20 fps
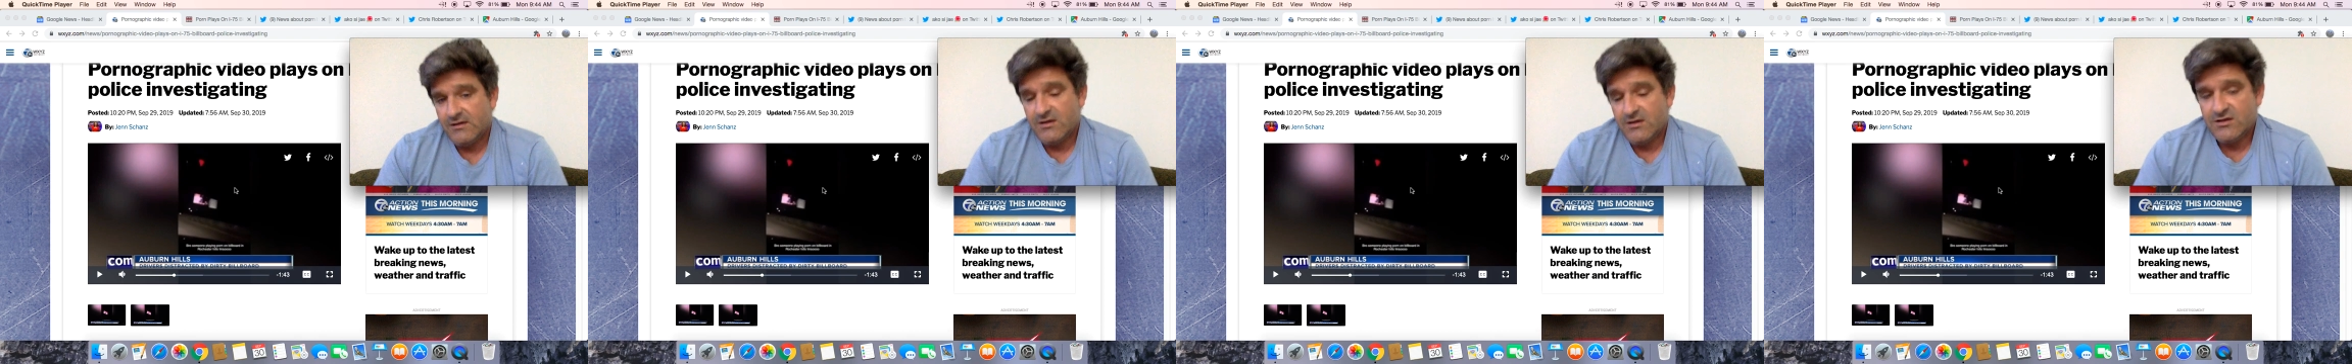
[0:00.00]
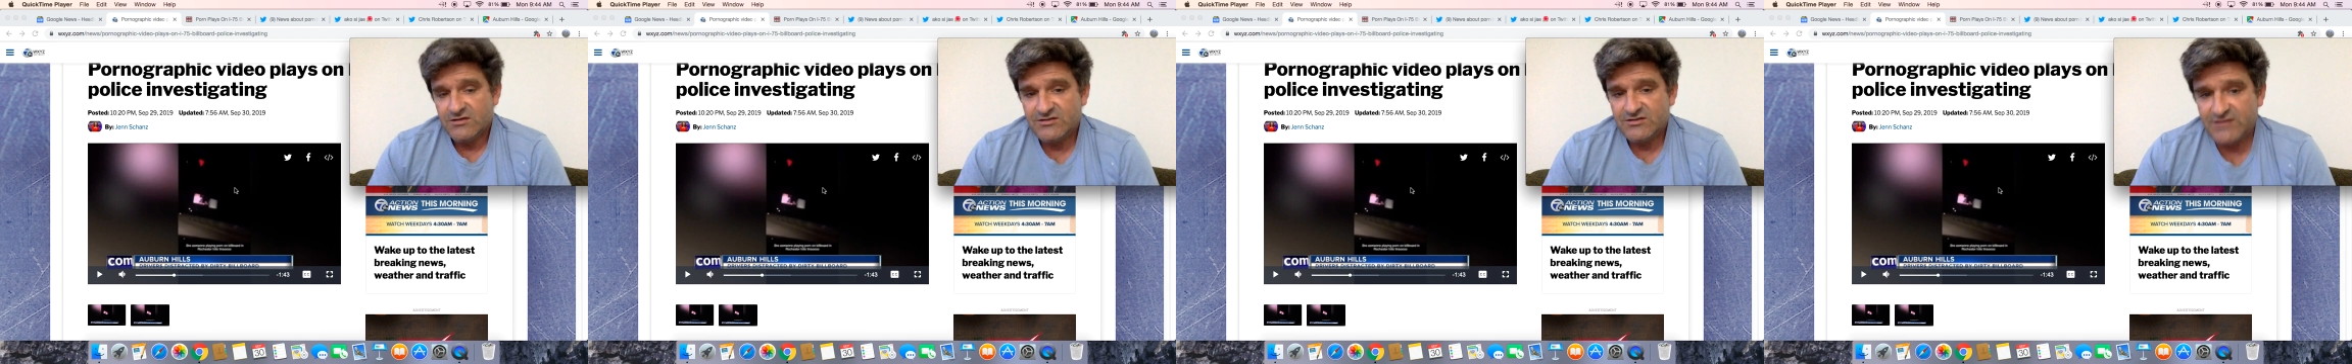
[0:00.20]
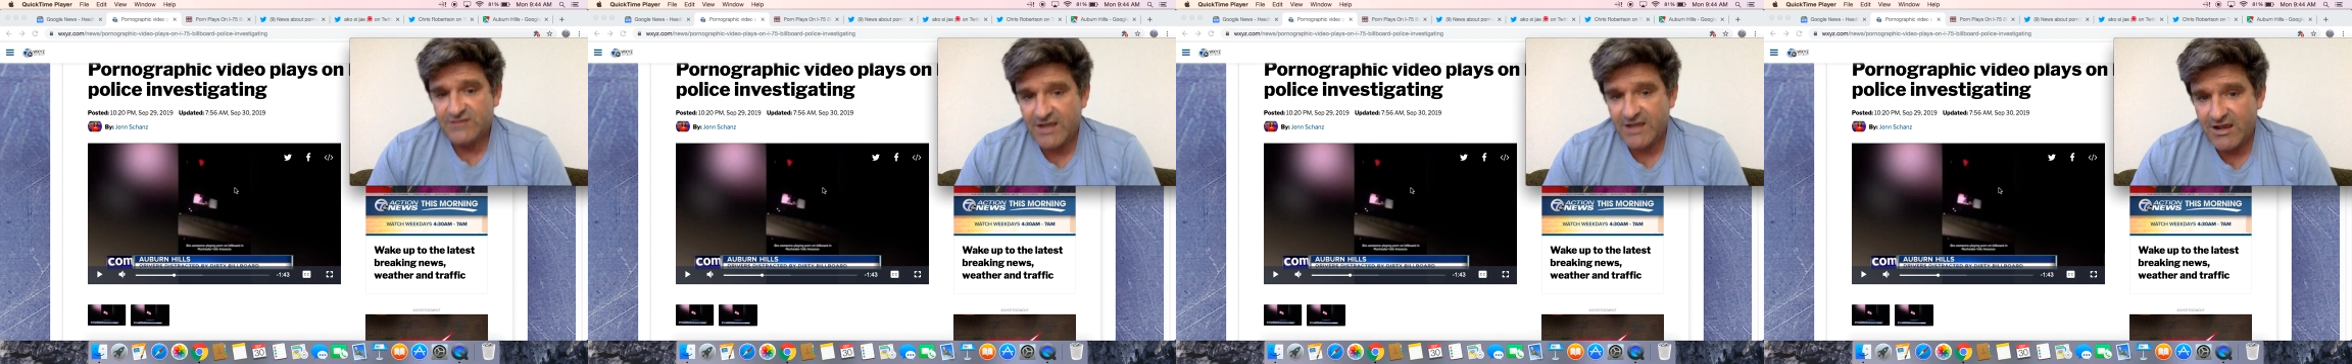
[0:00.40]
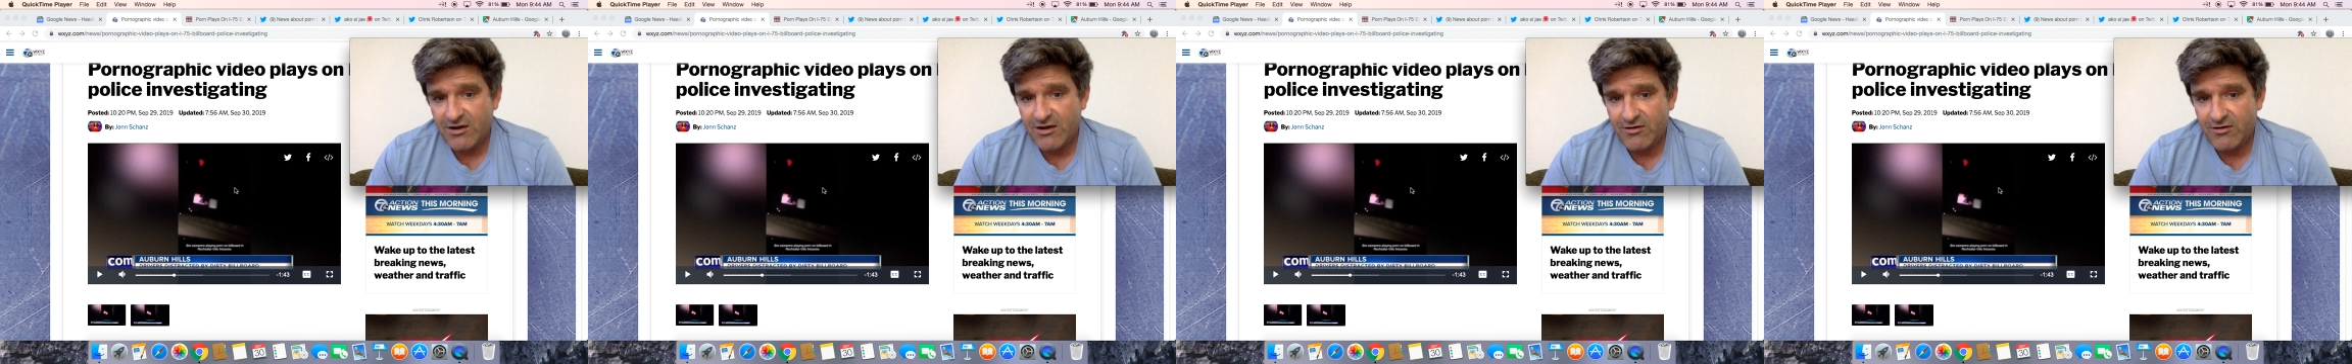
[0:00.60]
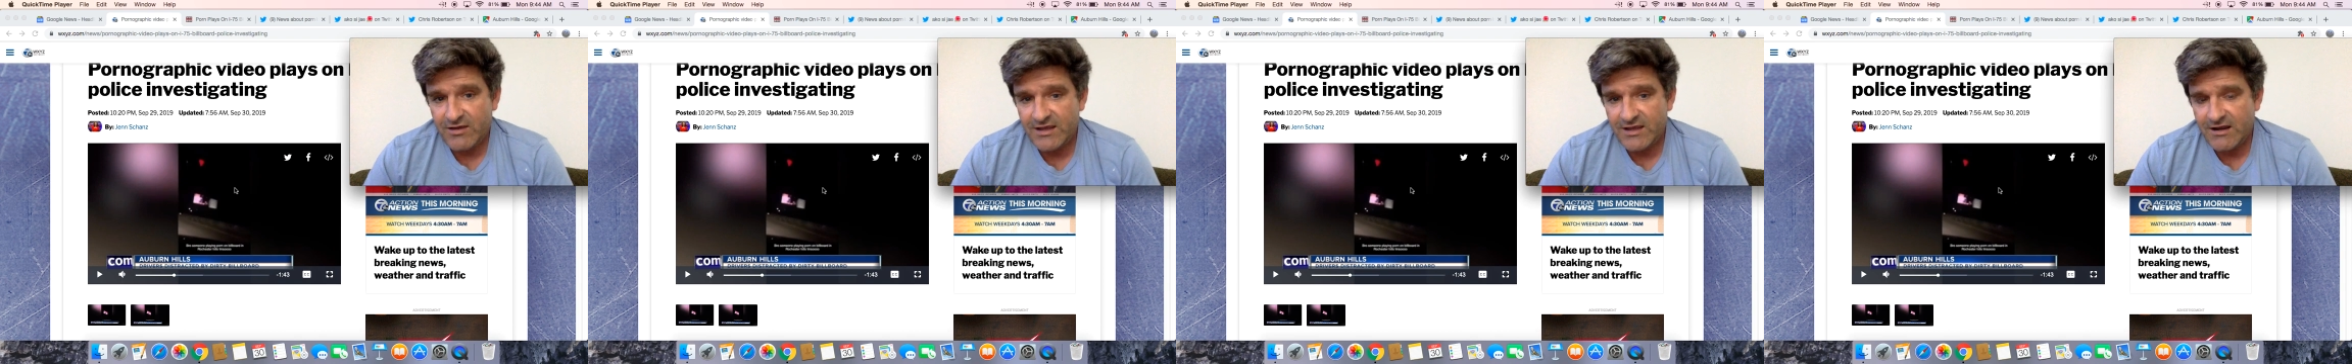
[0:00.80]

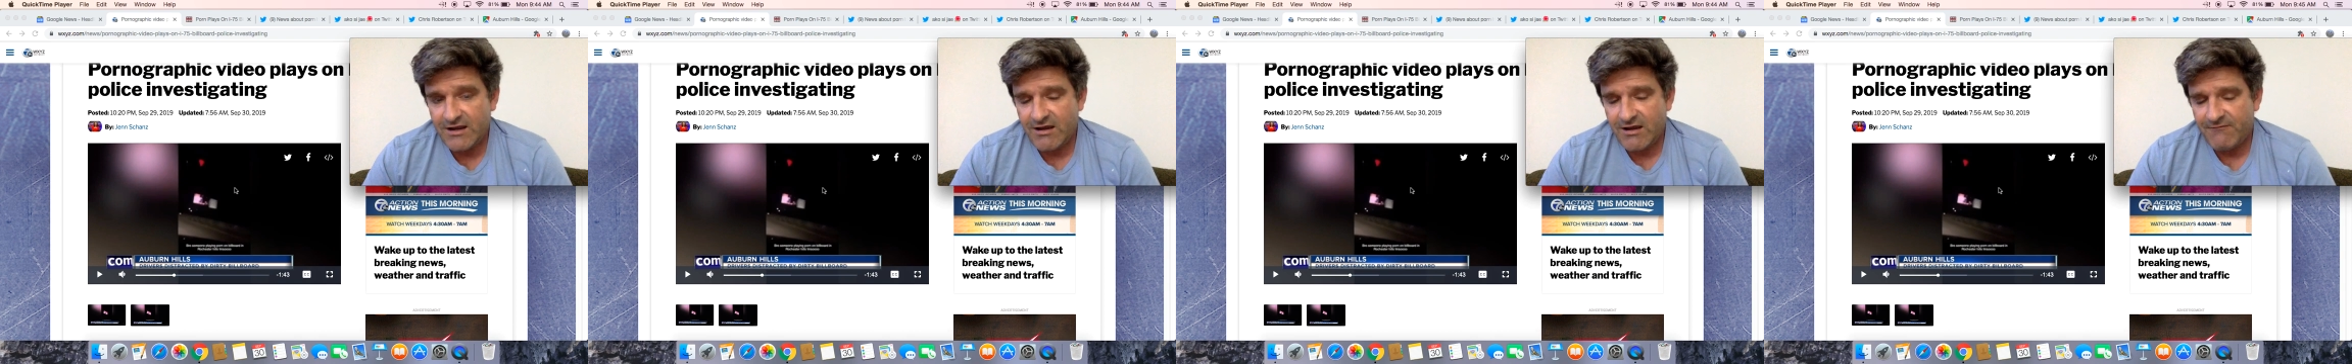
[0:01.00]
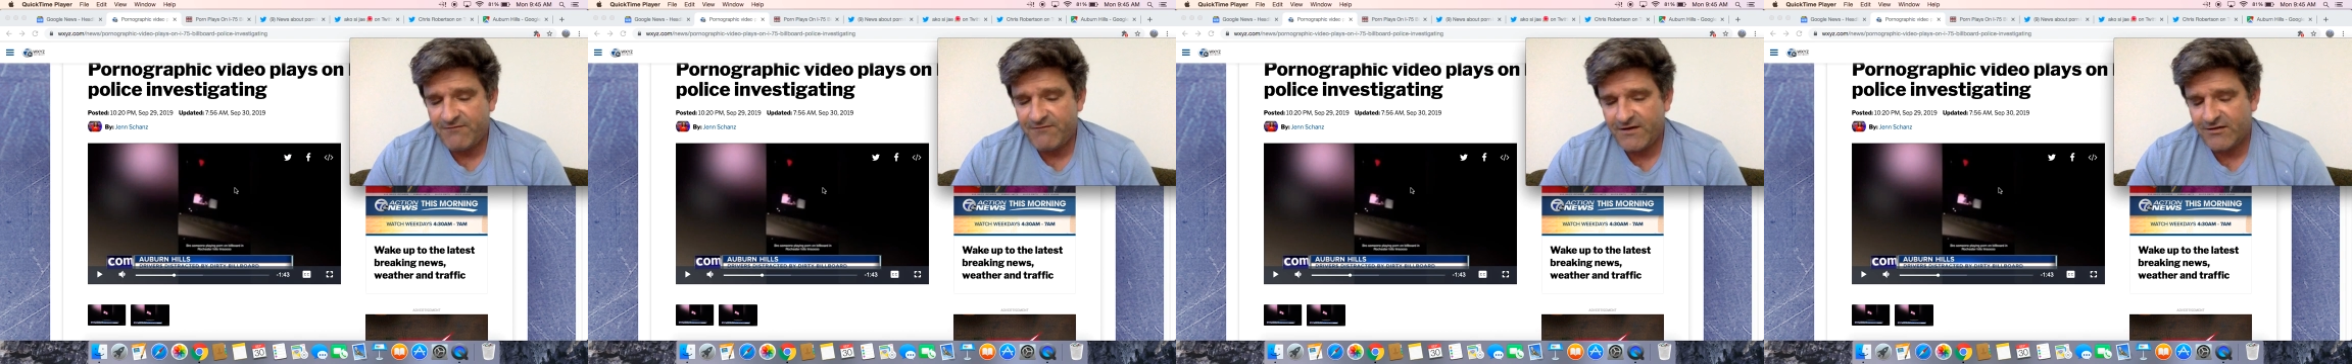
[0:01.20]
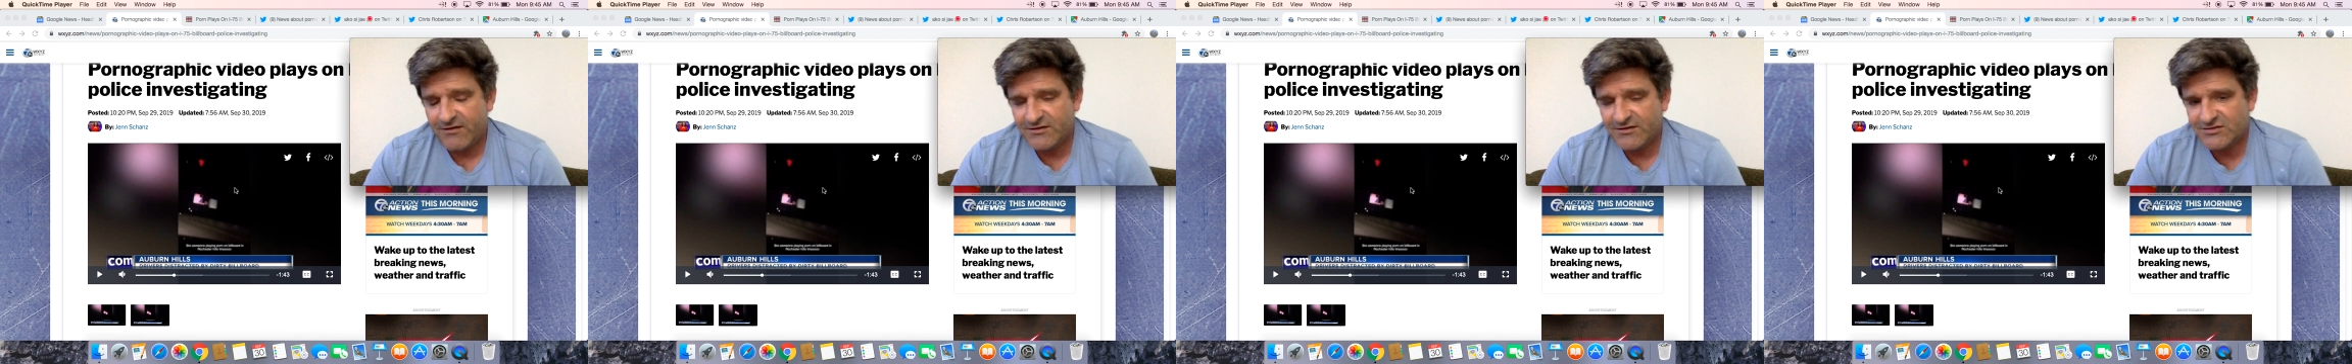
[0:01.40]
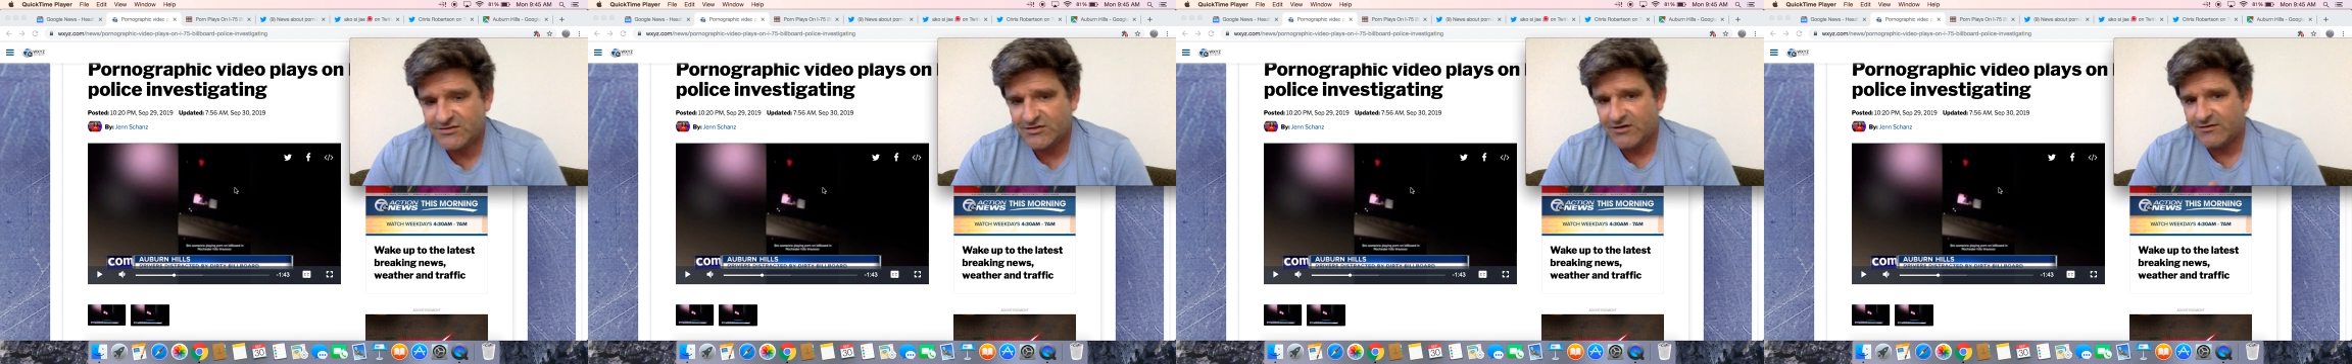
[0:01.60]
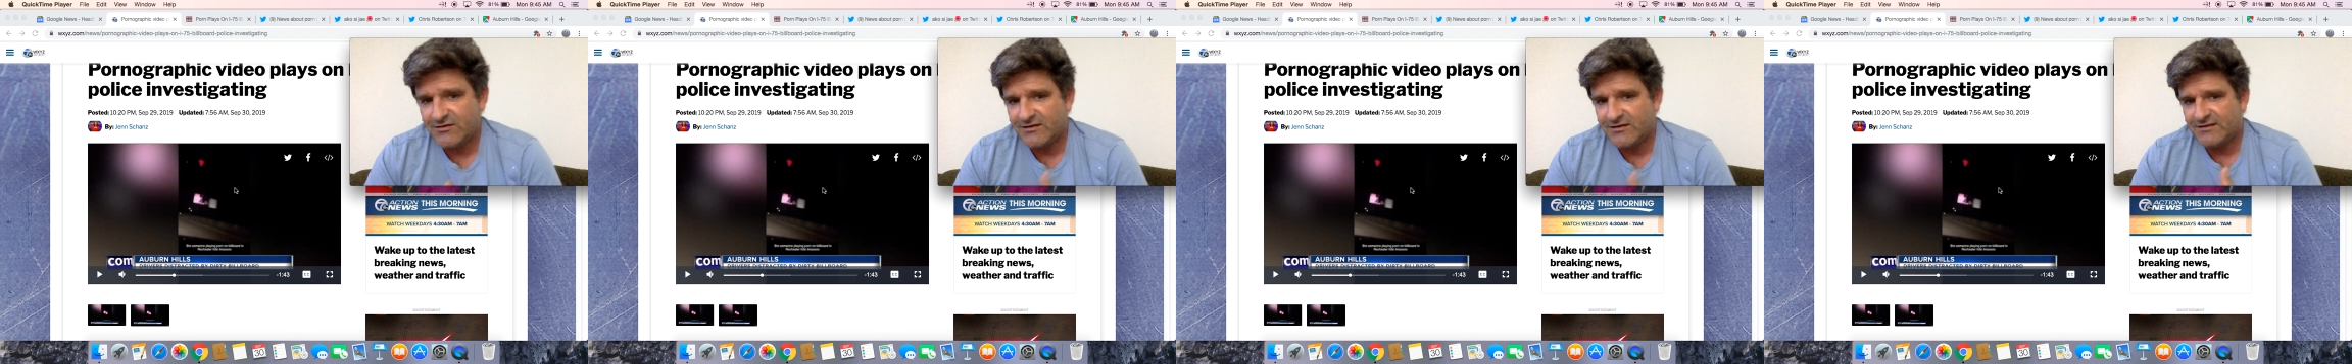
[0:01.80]
So you know, I'm fairly
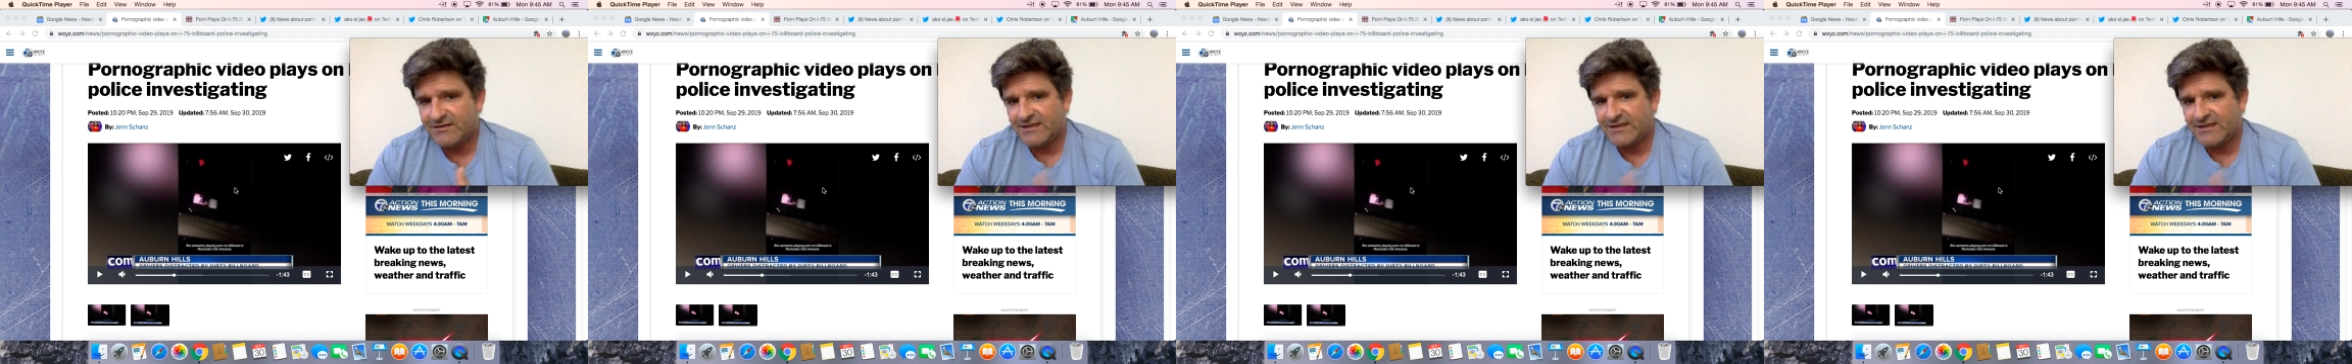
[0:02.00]
certain